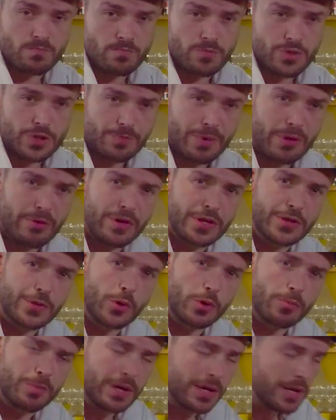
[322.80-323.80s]
Spirits
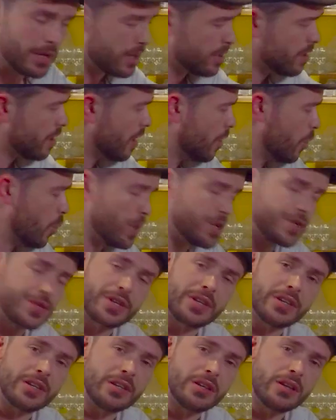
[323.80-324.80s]
would be
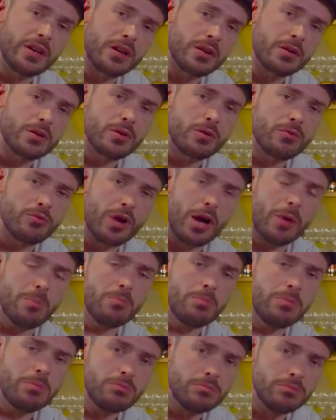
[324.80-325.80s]
whiskey,
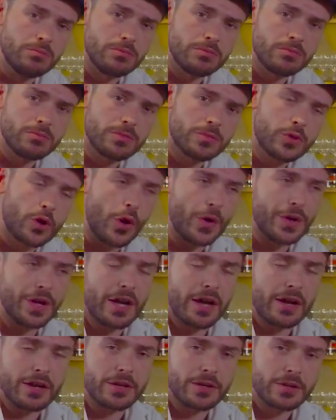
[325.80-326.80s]
rum,
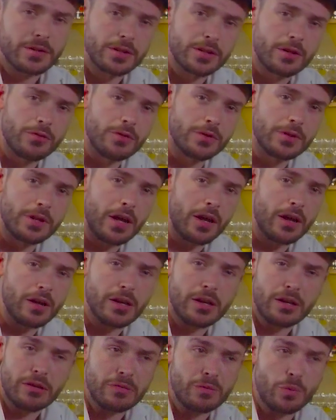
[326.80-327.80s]
cognac,
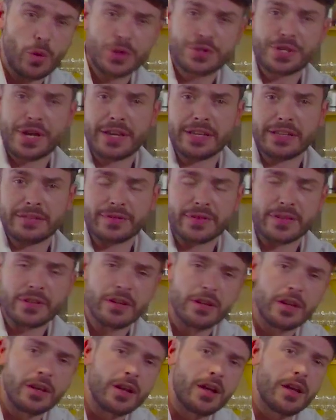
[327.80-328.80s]
vodka even,
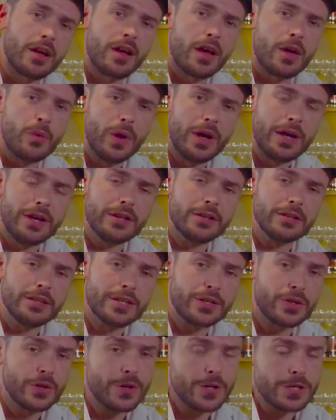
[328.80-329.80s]
while
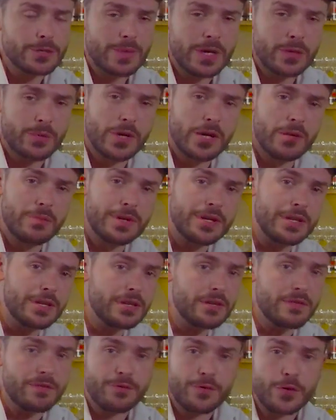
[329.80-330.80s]
liqueurs might well
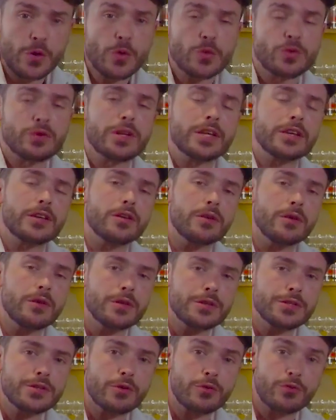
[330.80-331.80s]
be fruit
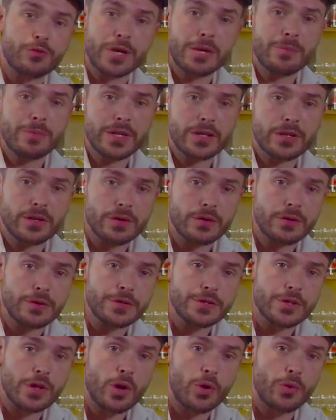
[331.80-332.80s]
liqueurs or cream
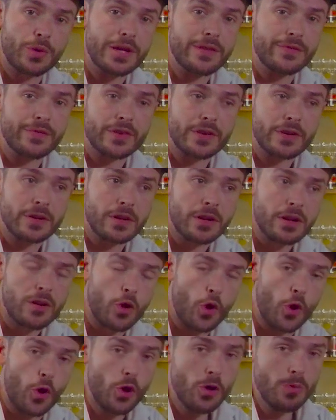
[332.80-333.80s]
liqueurs or even
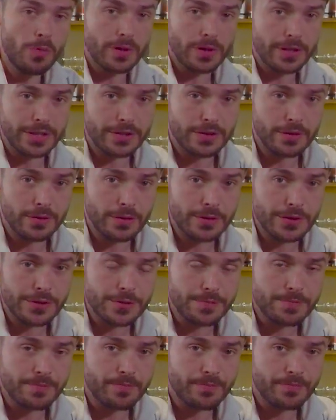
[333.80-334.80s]
herbal liqueurs.